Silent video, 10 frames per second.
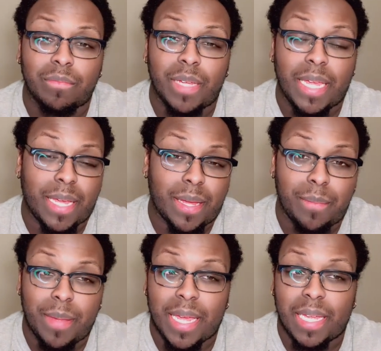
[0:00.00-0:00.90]

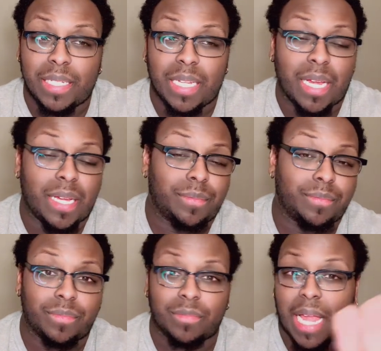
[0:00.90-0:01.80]
him and
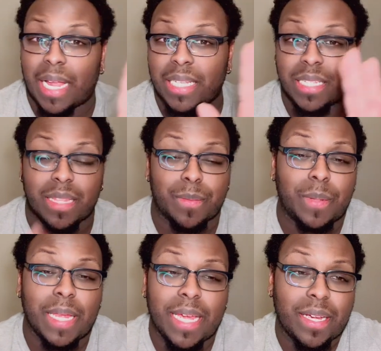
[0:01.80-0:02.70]
I guess other
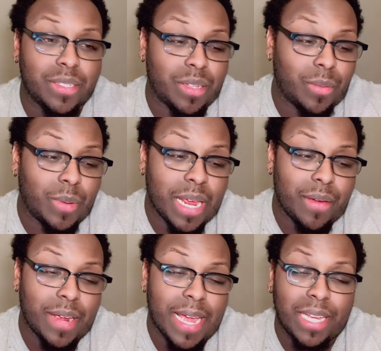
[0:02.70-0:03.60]
players or
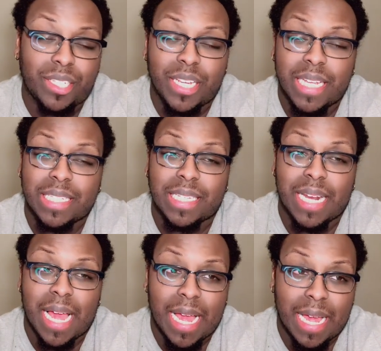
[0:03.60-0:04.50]
whatever. Ashley has
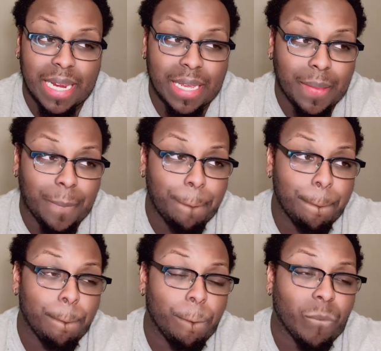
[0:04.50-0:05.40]
denied it.
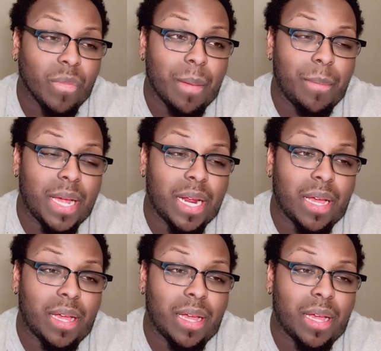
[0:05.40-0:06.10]
But